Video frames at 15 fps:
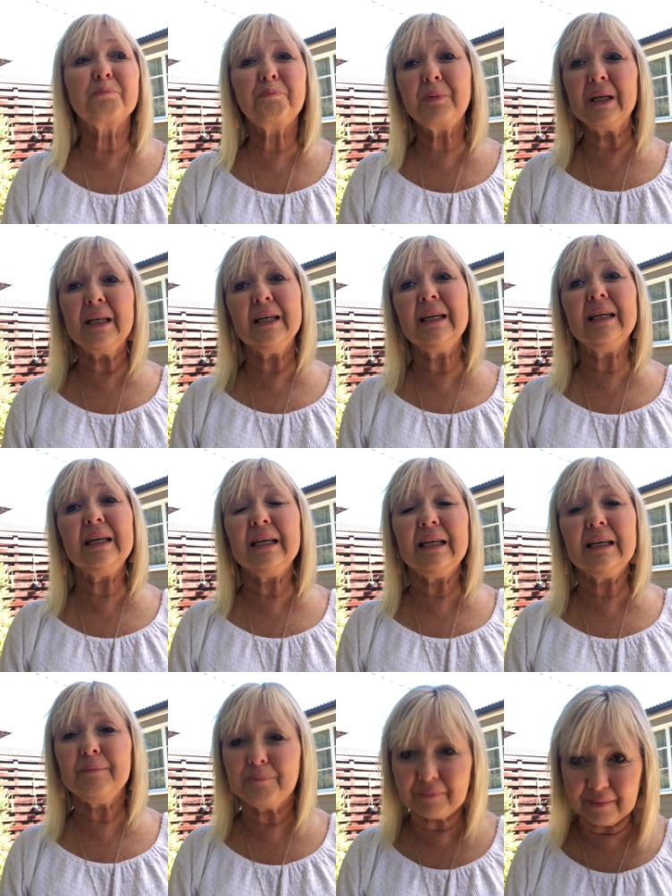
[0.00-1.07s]

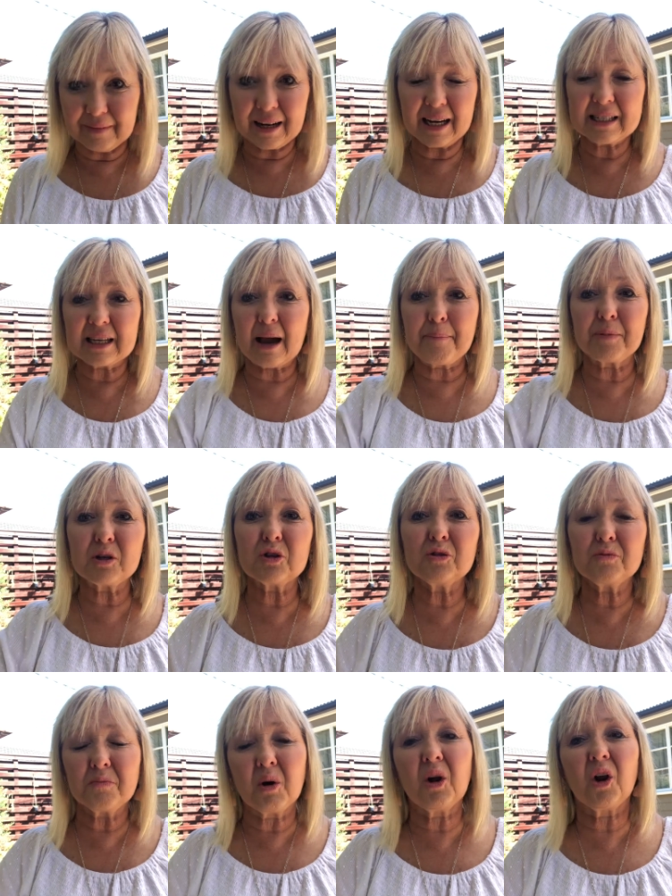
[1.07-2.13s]
beep has happened to
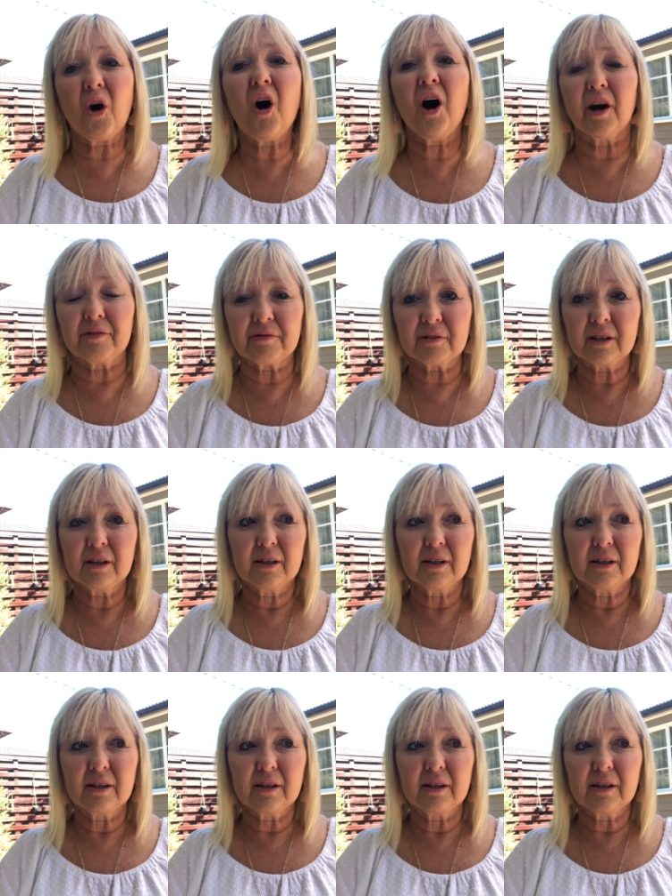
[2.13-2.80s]
my life.